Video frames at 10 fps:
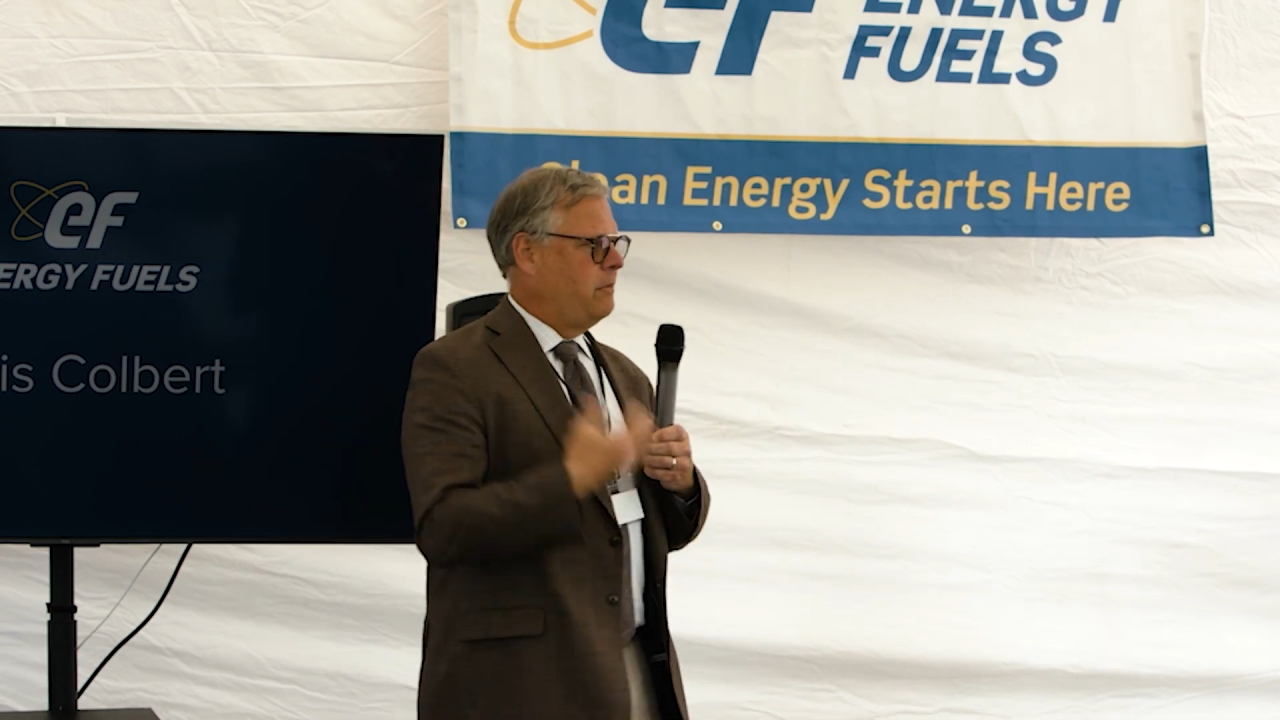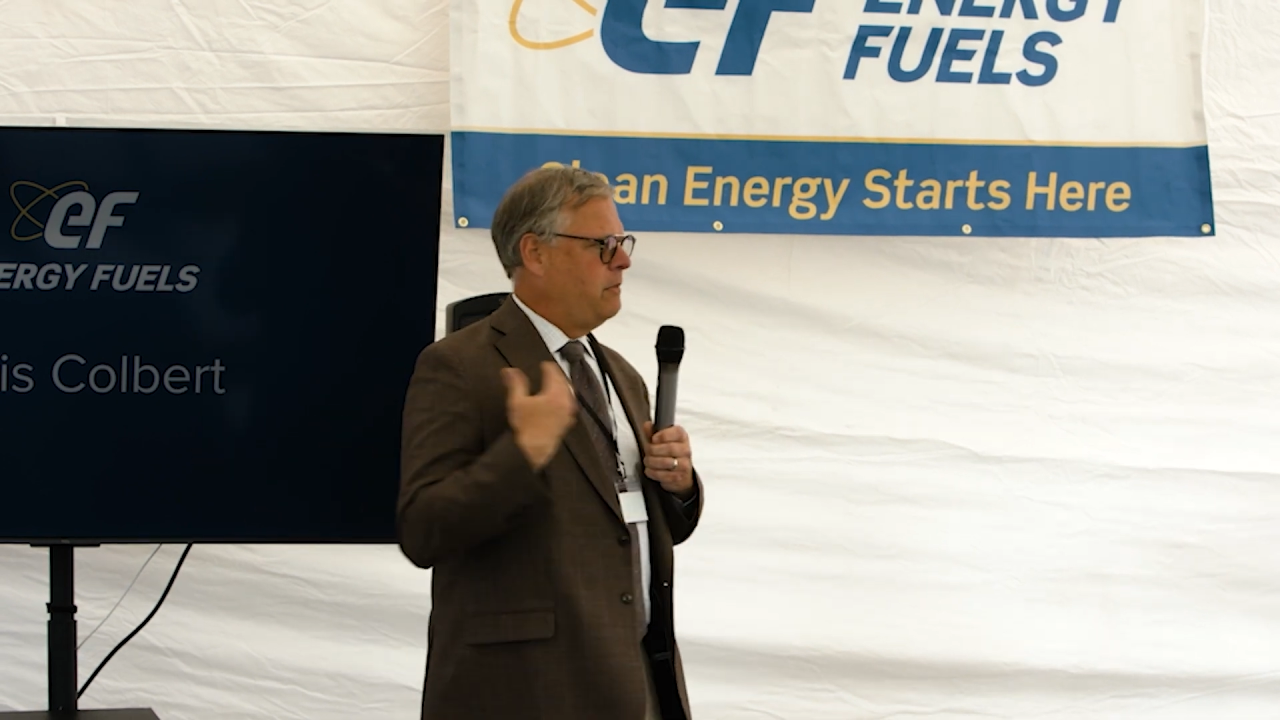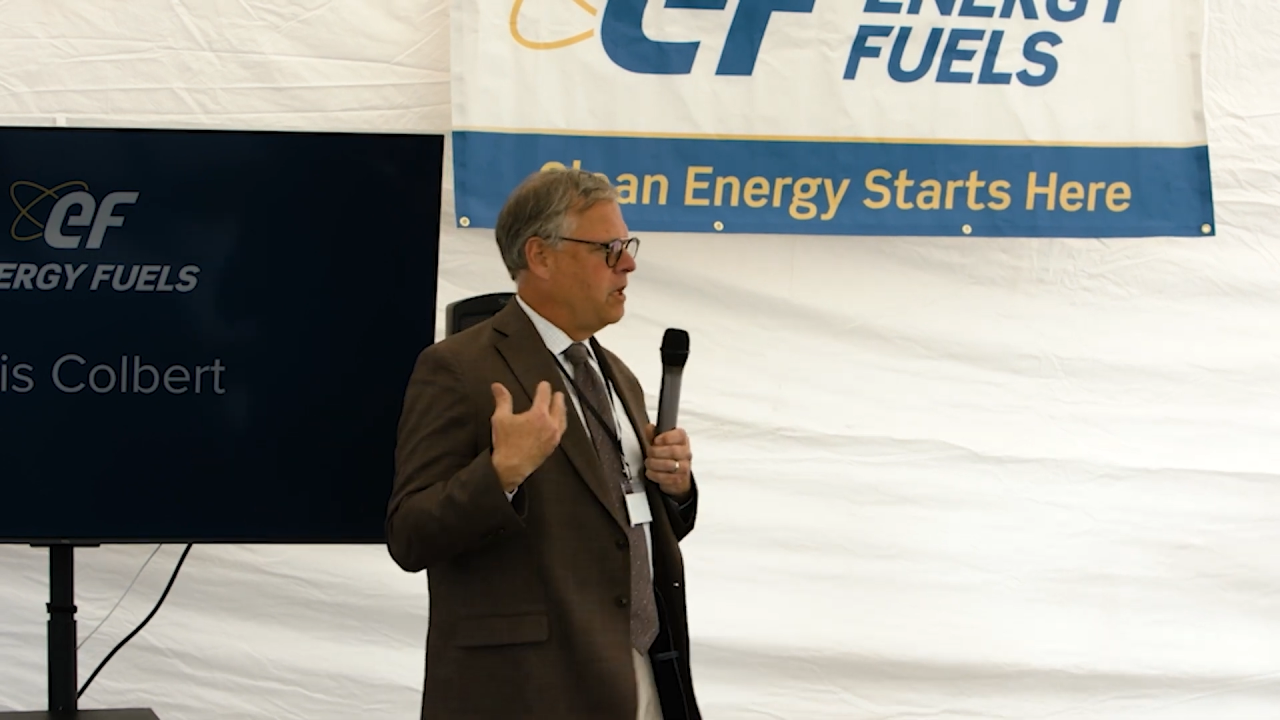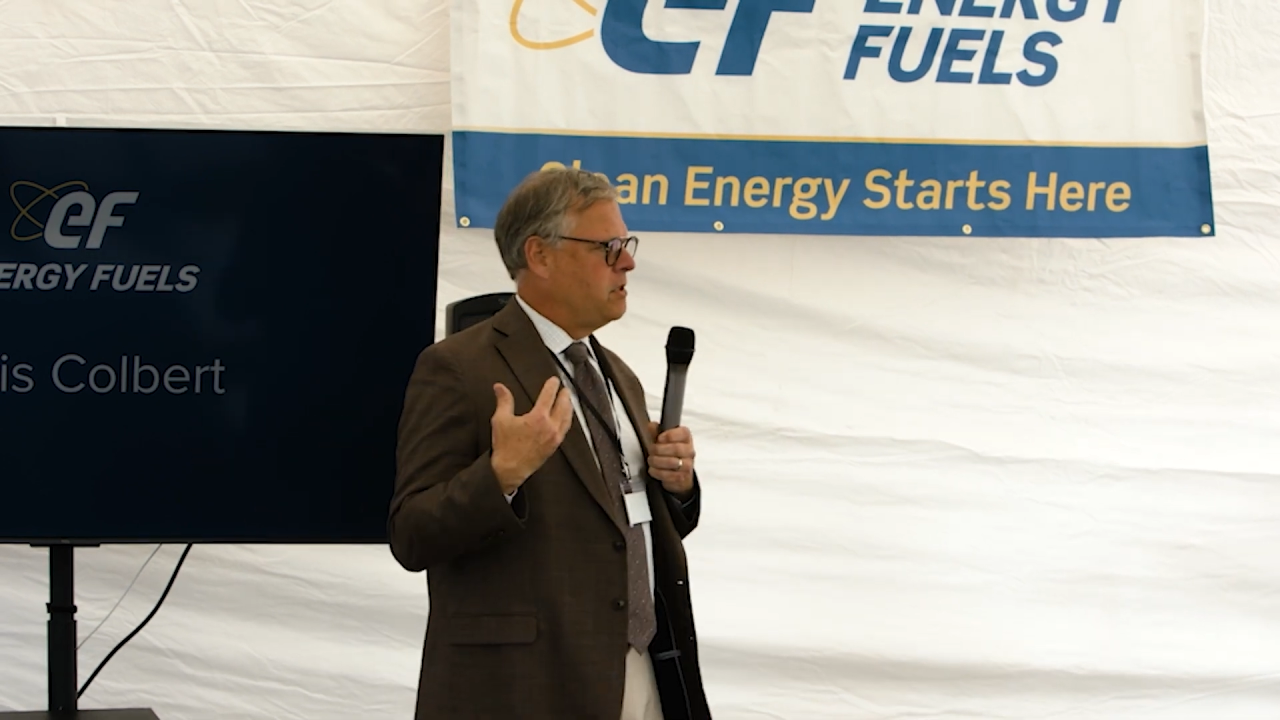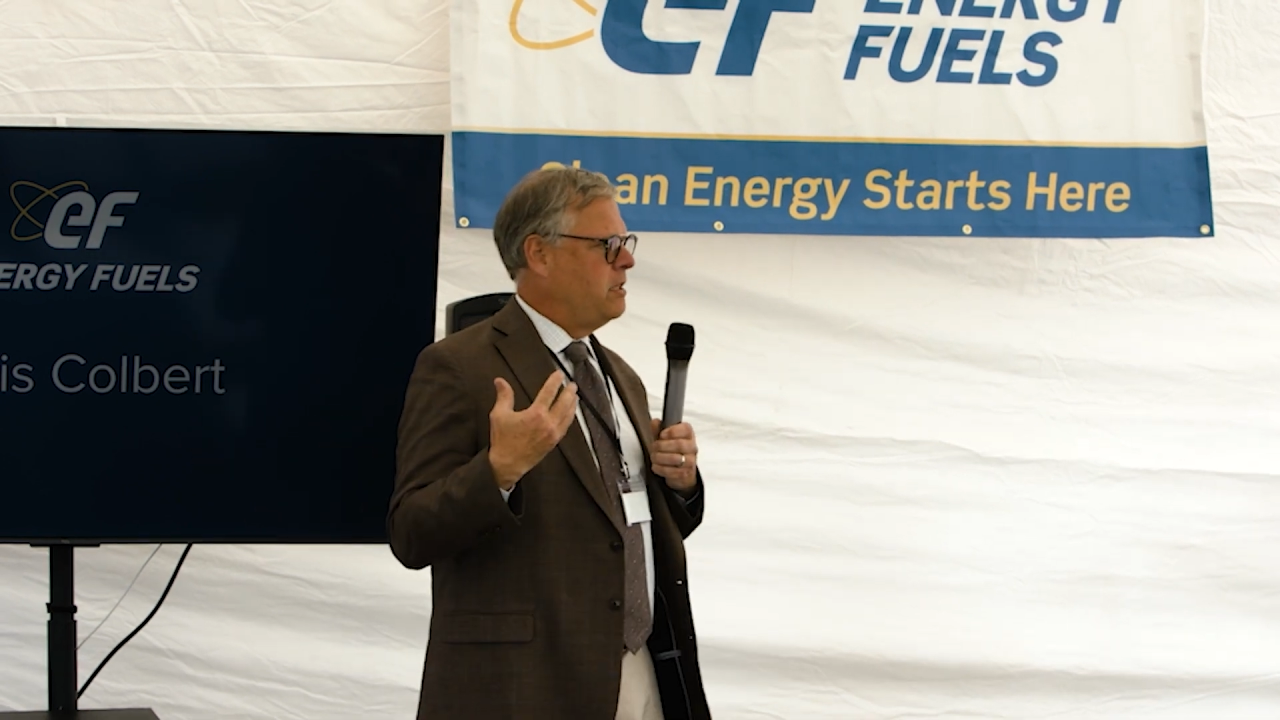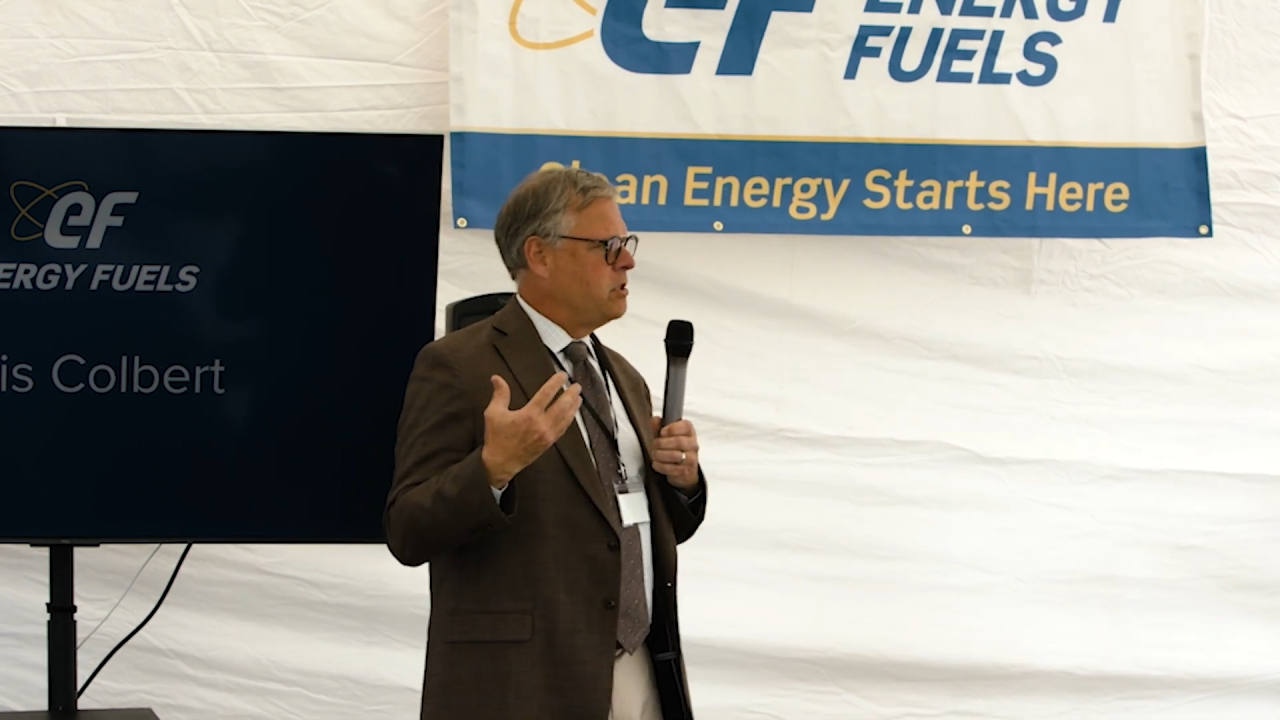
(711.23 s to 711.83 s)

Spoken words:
That's the